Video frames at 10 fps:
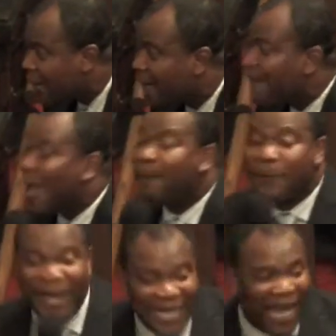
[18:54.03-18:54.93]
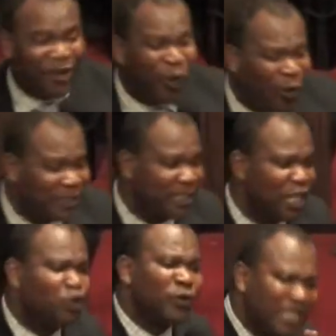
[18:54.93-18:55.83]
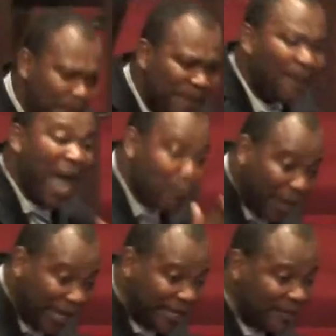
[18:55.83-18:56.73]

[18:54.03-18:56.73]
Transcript: My prayer, Lord, is to keep them away